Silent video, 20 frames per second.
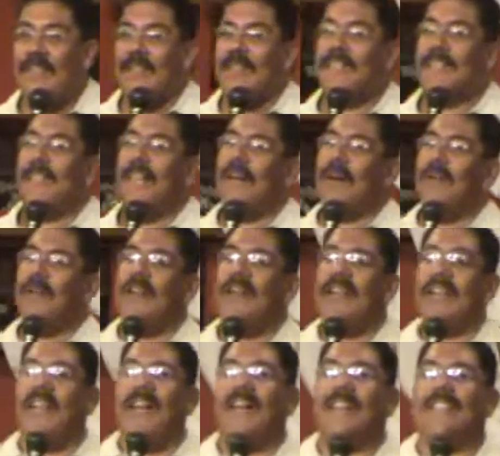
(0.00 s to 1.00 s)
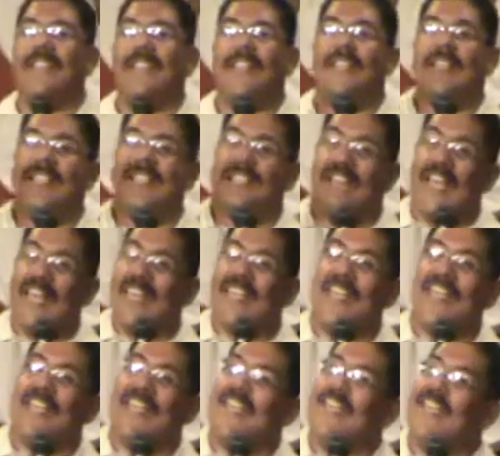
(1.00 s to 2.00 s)
Instead of realizing it and
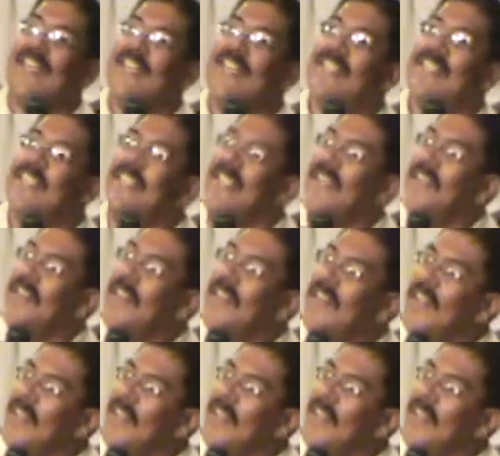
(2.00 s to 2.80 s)
taking heed and saying,